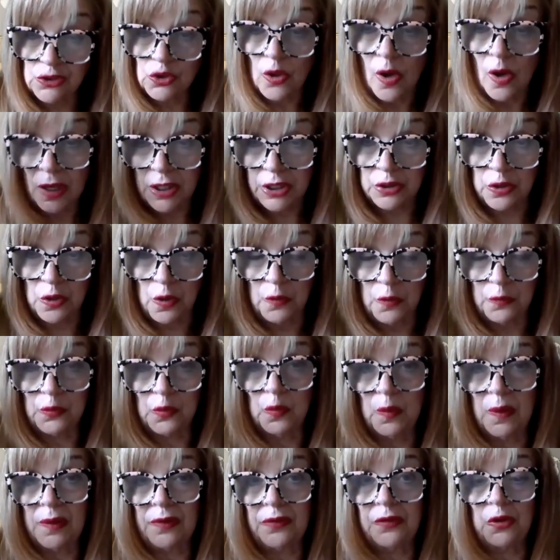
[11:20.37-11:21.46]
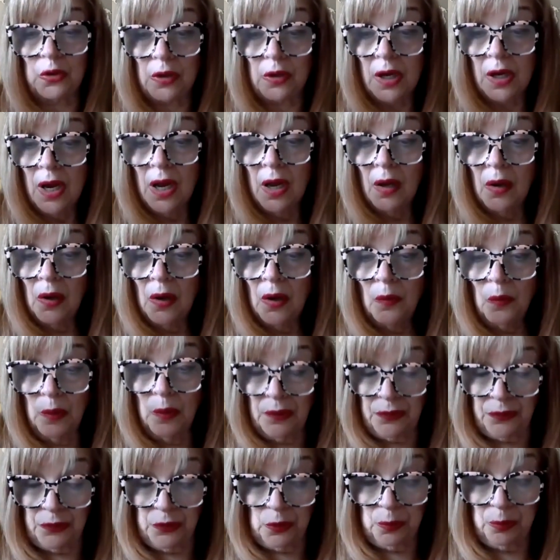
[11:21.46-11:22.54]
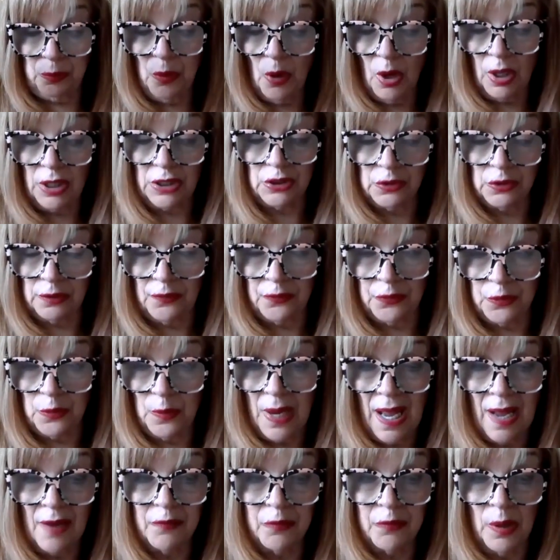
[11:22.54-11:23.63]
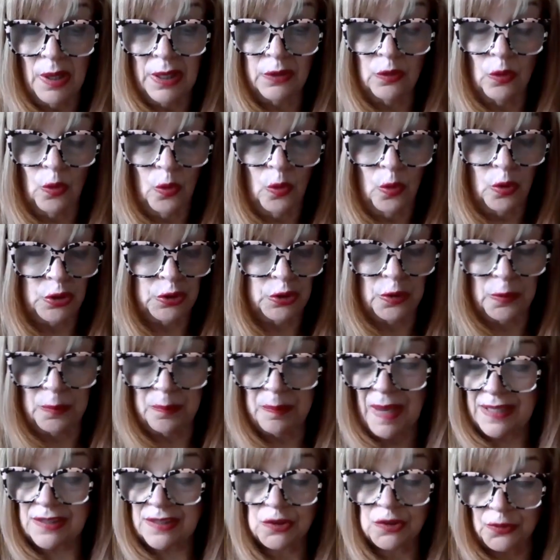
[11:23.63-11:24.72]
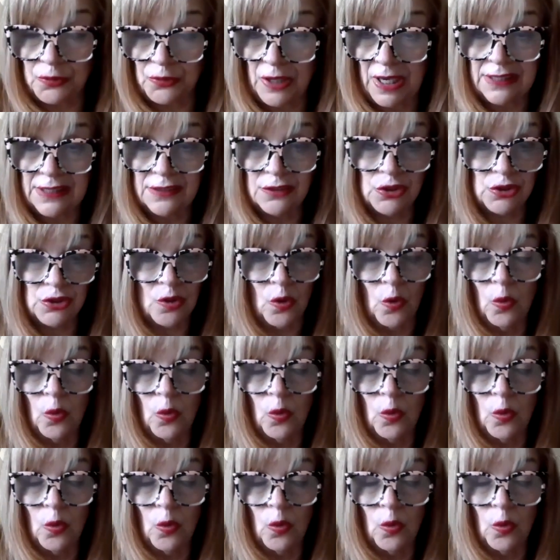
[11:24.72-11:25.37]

Talk it over with your partner, if you have one, or your best friends,